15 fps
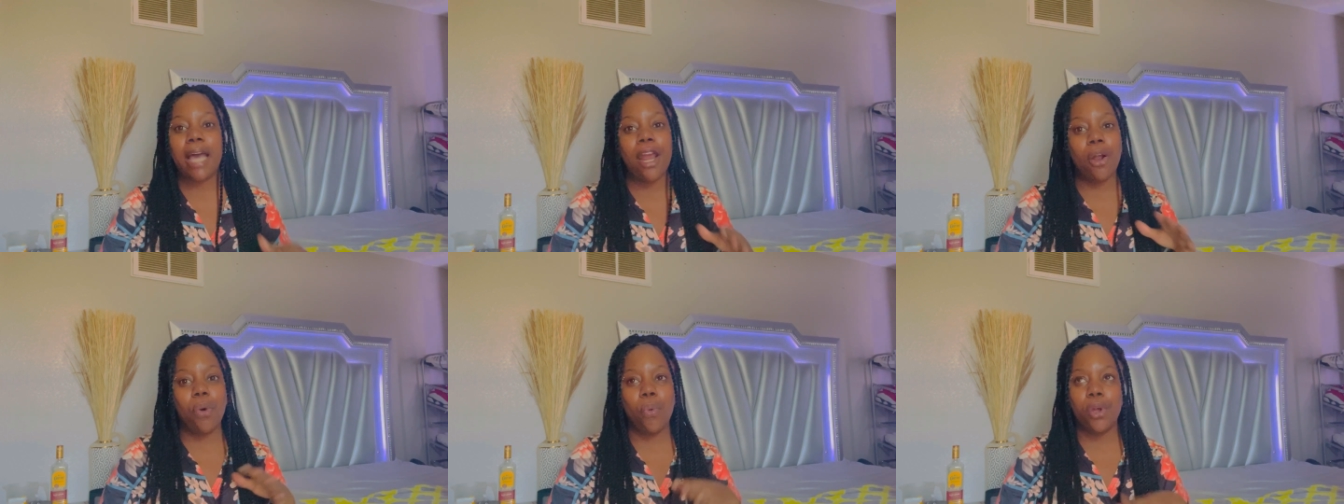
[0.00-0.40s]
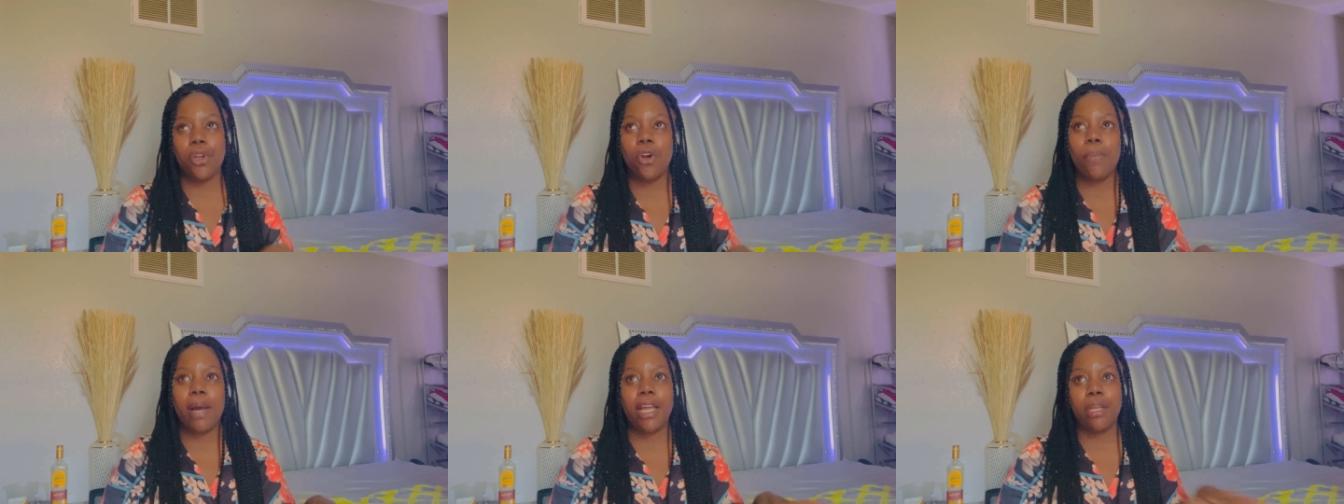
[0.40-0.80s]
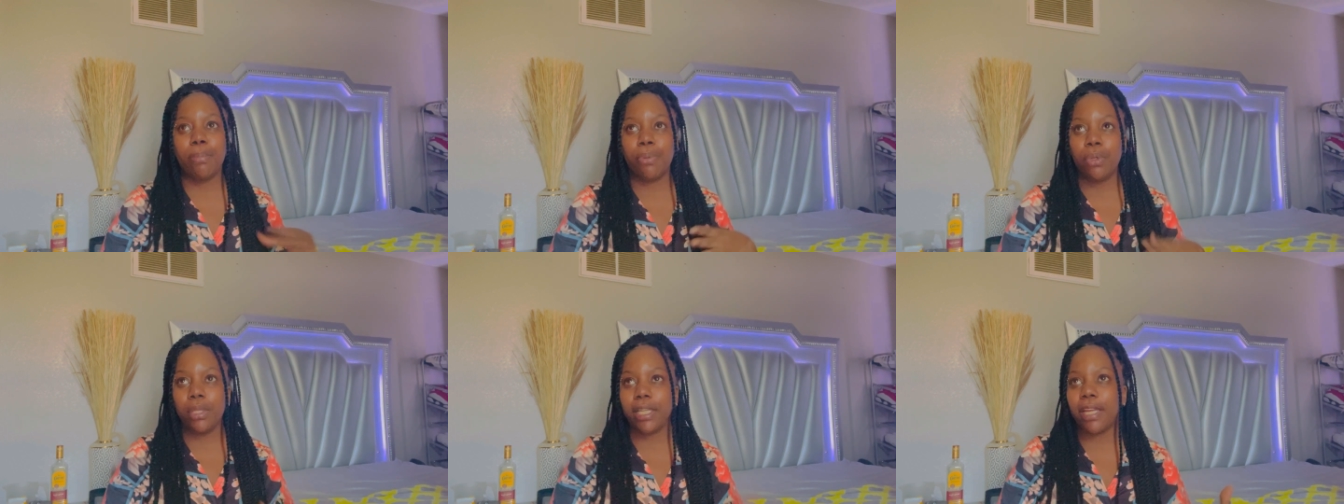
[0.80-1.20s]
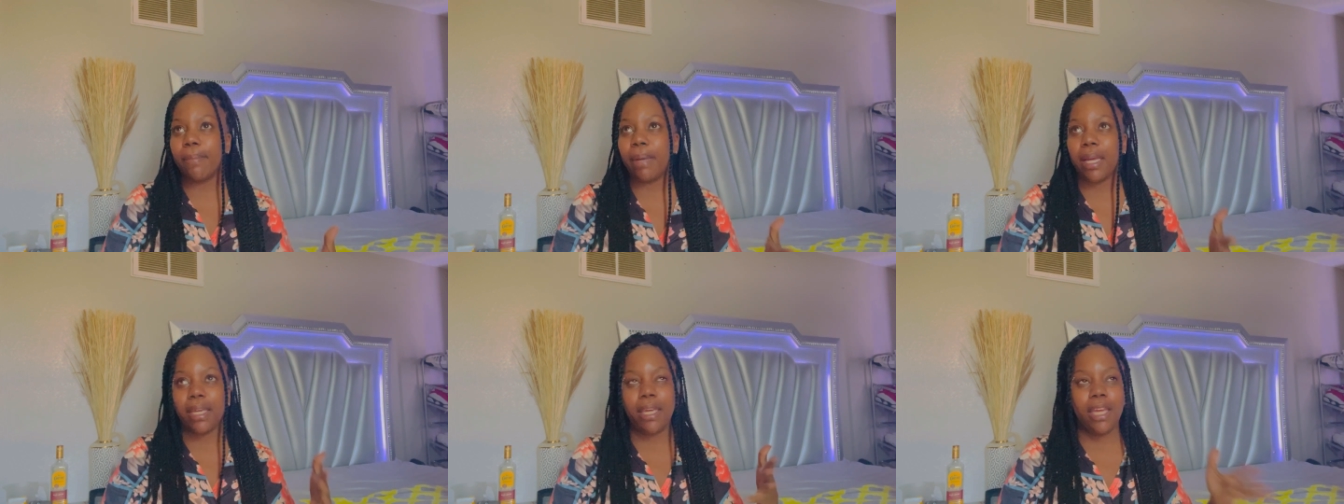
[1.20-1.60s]
I don't want nobody bullying
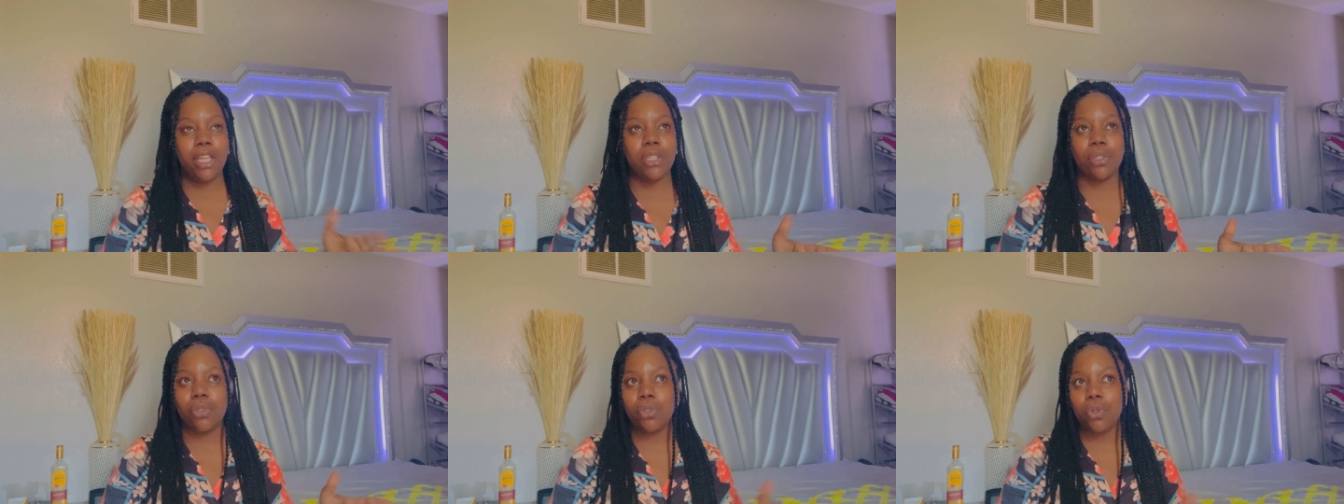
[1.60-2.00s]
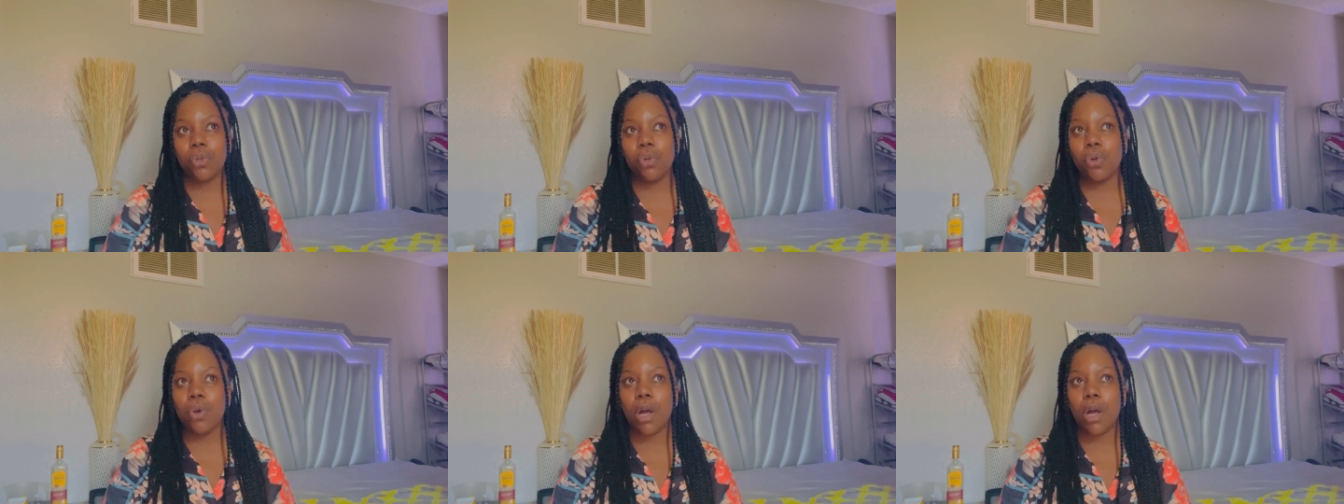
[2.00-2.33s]
my kids in school,